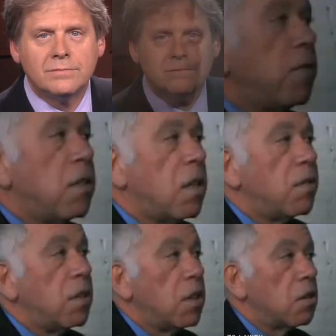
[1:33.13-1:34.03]
I'm
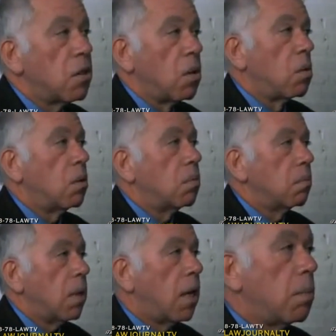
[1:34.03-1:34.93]
57 years old
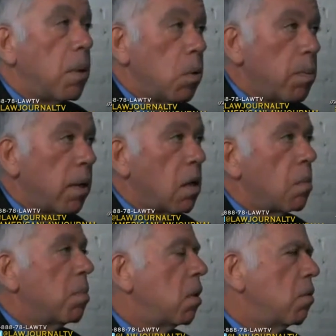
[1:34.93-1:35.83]
and had been with my
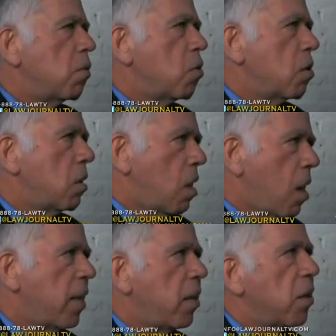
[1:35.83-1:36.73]
company for
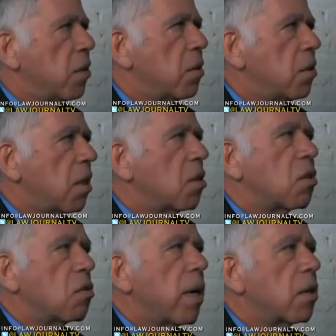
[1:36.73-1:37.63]
9 years as
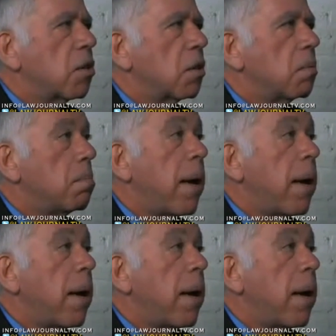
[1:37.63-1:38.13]
a director,